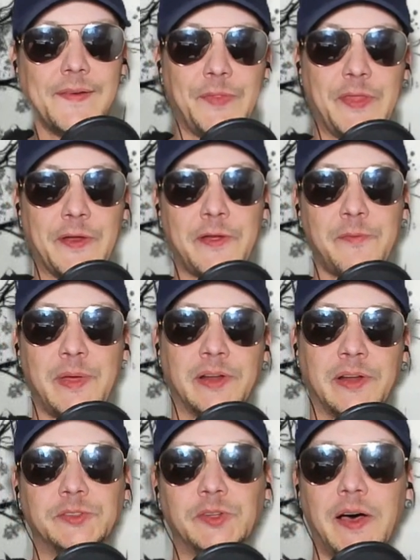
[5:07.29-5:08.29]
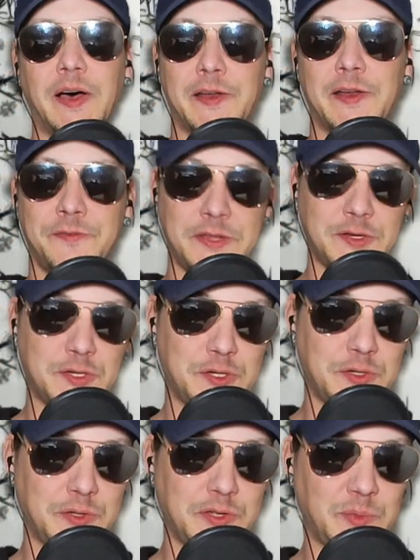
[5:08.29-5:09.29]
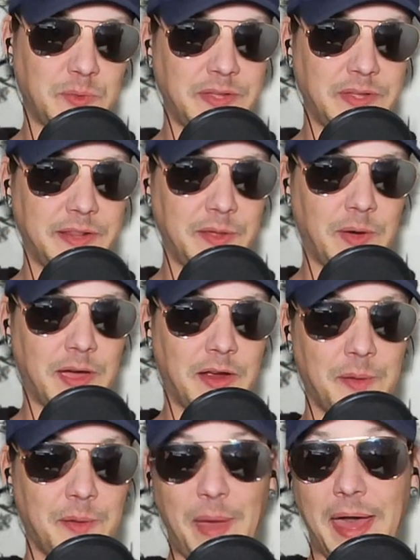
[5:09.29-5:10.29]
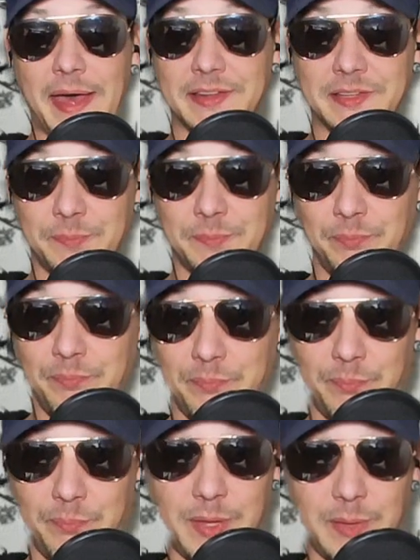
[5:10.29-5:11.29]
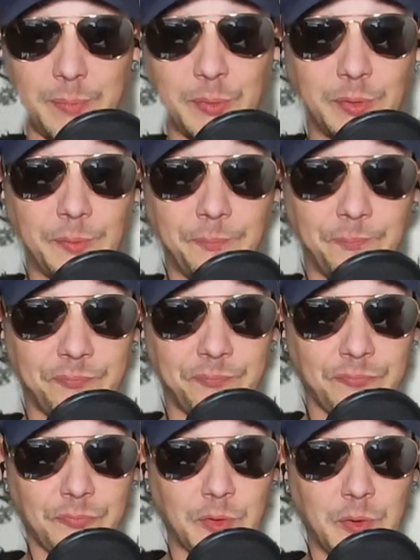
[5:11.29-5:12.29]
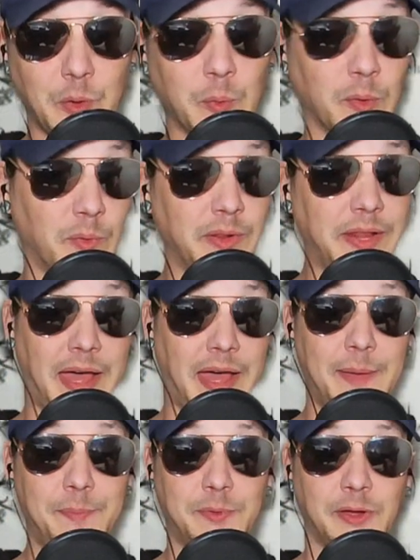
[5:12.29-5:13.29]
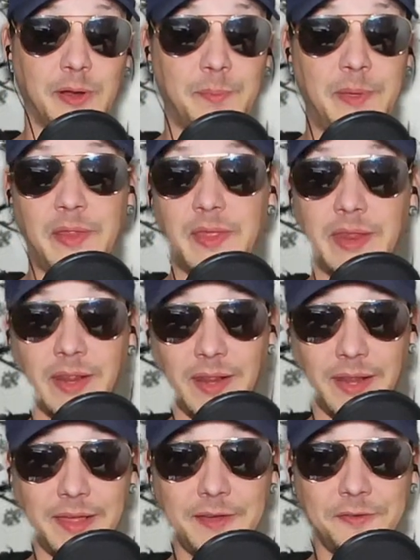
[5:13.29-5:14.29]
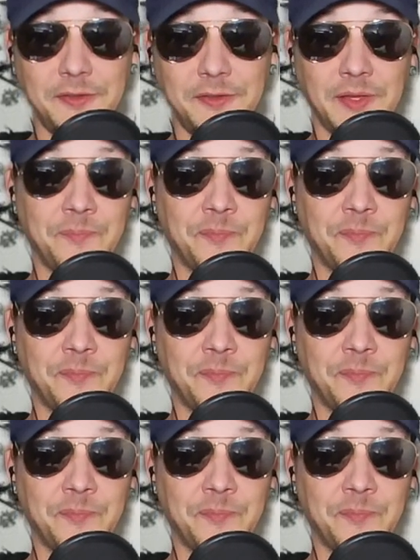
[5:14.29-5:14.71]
There have been a lot of issues with Daily Wire and past people who were really hyped on them and then left.